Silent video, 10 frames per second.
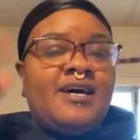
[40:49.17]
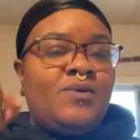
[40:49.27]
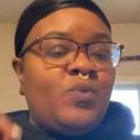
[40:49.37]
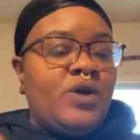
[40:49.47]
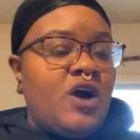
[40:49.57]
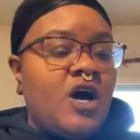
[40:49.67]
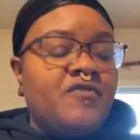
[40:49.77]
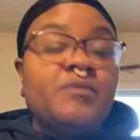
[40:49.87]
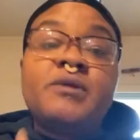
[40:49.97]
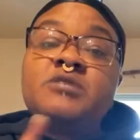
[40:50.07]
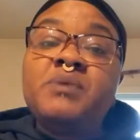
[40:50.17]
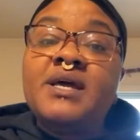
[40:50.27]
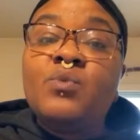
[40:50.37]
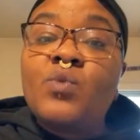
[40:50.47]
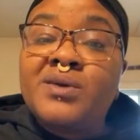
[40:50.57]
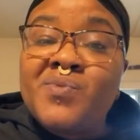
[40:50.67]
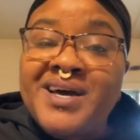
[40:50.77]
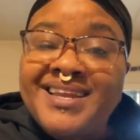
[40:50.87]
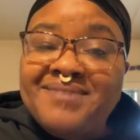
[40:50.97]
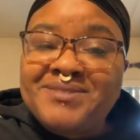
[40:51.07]
went off. It must be a
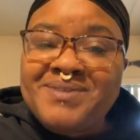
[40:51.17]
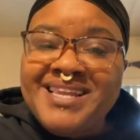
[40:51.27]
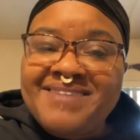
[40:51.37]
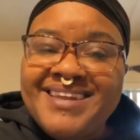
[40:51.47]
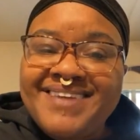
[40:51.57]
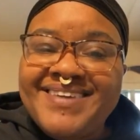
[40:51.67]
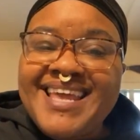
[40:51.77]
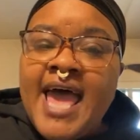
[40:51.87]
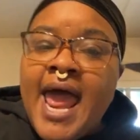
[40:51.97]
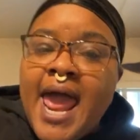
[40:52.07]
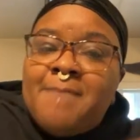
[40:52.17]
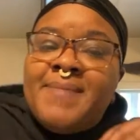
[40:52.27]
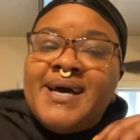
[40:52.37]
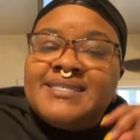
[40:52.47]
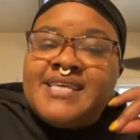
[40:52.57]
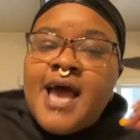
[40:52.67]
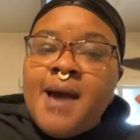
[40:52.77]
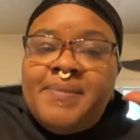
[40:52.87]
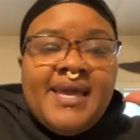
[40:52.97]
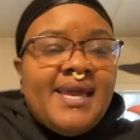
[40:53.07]
101. It must be 11:11. It must
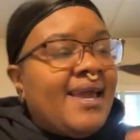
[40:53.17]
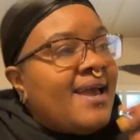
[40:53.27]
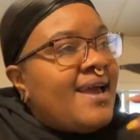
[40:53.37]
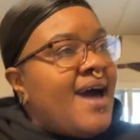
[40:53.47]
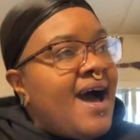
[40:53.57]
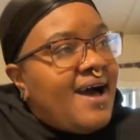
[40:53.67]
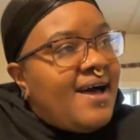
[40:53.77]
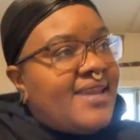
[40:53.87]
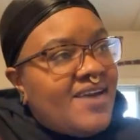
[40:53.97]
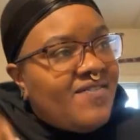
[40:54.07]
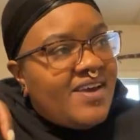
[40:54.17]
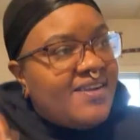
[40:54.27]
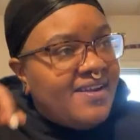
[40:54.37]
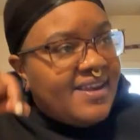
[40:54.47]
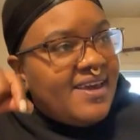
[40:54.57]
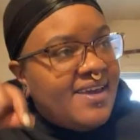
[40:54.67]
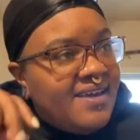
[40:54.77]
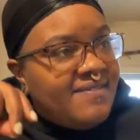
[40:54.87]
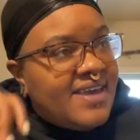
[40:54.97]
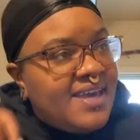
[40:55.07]
be
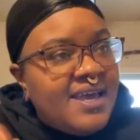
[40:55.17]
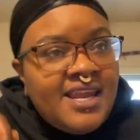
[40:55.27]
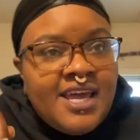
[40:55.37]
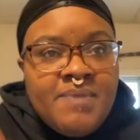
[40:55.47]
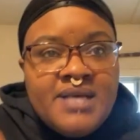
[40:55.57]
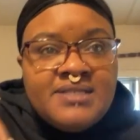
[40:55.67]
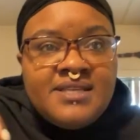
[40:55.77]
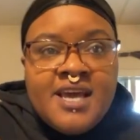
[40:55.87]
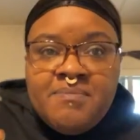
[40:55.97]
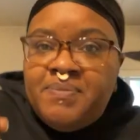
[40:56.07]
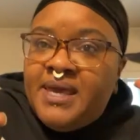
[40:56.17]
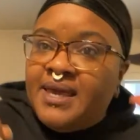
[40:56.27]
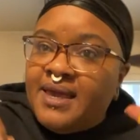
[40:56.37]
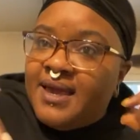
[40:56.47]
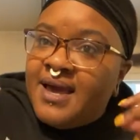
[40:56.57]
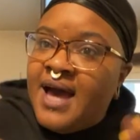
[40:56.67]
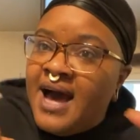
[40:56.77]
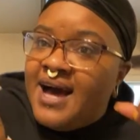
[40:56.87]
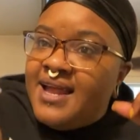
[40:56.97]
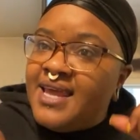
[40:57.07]
11:11. It must be
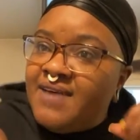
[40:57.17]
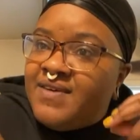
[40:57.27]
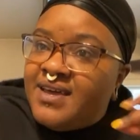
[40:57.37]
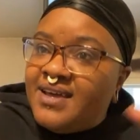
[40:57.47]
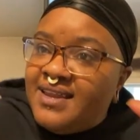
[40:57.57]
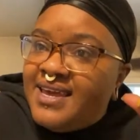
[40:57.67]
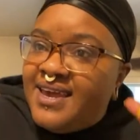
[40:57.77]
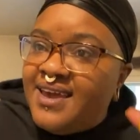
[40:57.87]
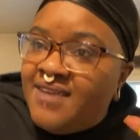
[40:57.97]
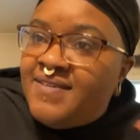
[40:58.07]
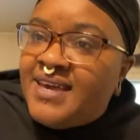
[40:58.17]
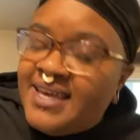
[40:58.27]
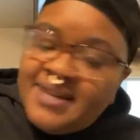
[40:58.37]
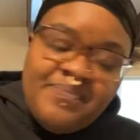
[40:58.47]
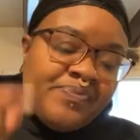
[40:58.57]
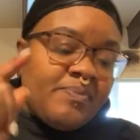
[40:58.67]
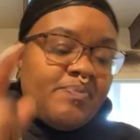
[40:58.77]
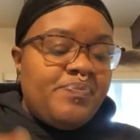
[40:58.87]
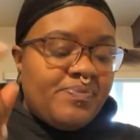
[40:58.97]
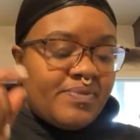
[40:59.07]
11:11.
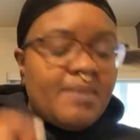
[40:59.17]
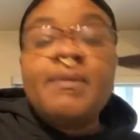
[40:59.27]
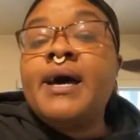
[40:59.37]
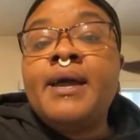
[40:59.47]
My